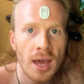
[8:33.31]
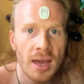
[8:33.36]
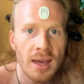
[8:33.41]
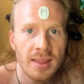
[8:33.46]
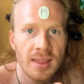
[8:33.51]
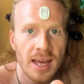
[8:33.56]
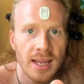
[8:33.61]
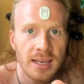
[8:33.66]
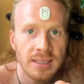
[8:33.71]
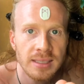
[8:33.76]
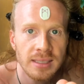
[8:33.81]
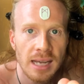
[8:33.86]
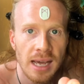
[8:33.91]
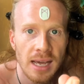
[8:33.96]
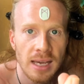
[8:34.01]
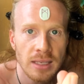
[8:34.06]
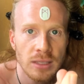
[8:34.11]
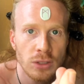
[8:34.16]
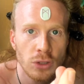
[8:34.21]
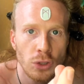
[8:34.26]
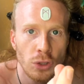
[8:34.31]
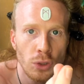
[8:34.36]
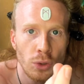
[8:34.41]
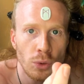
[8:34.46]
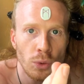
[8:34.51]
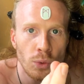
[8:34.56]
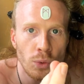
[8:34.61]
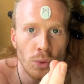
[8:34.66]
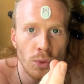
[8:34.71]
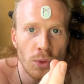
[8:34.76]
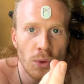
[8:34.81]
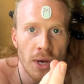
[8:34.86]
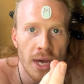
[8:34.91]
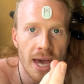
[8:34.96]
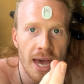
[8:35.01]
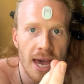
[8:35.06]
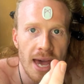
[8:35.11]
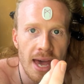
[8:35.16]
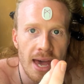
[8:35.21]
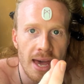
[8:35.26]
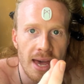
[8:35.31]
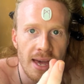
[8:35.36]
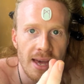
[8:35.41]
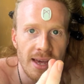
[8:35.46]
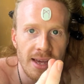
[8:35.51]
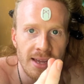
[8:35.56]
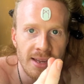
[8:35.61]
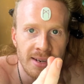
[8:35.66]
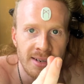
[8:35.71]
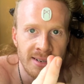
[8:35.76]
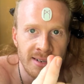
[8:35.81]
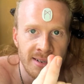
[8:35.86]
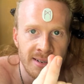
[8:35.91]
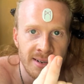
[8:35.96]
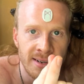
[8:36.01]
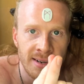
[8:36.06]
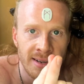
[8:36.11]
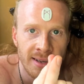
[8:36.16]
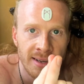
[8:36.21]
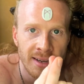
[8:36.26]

that takes you in.